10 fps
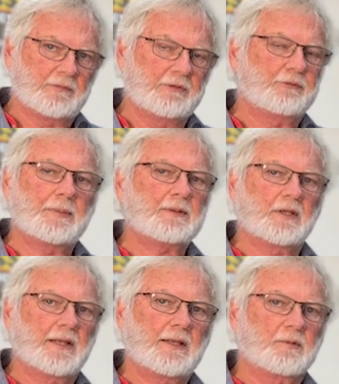You spent
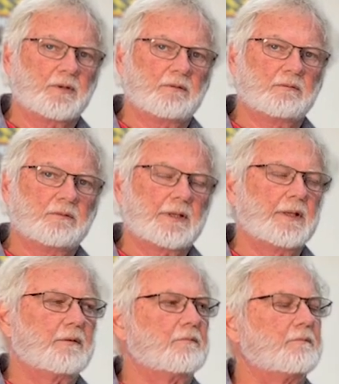the labor, okay?